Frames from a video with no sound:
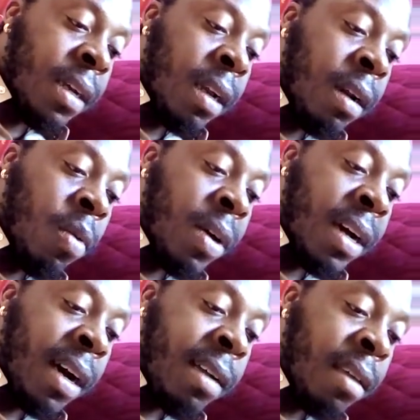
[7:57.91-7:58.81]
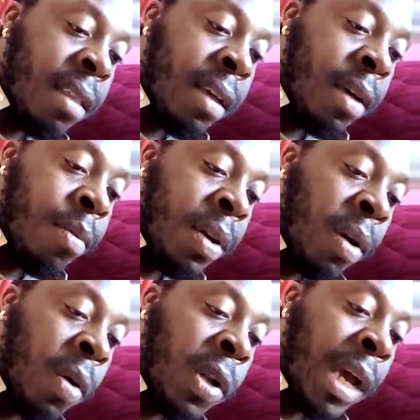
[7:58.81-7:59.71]
Elohim to them,
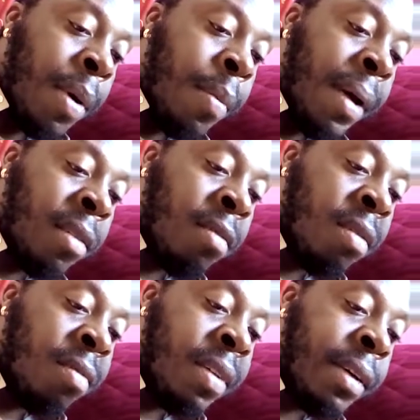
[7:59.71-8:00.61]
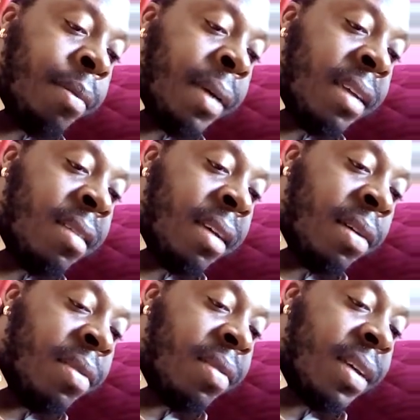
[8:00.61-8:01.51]
behold, I am about to reveal
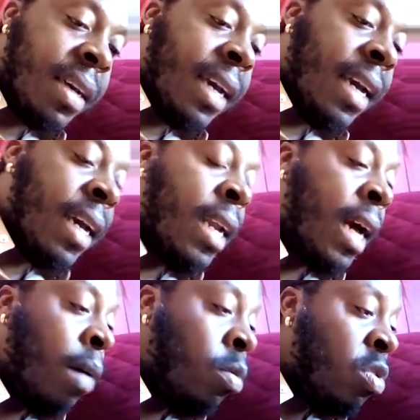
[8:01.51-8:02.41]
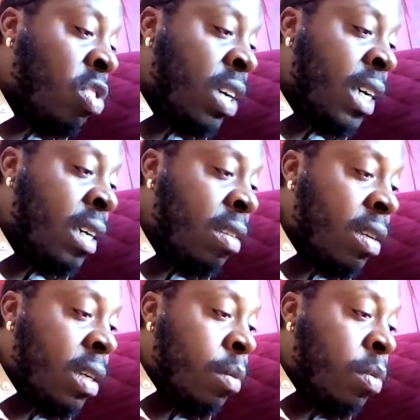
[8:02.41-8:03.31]
myself, and I will judge
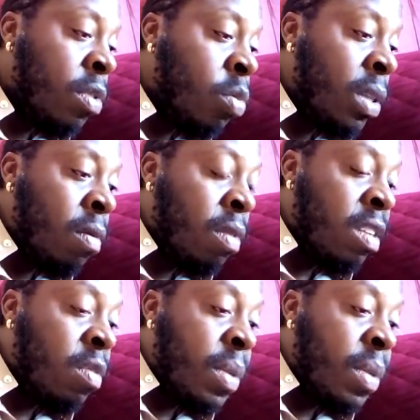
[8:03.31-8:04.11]
between the rich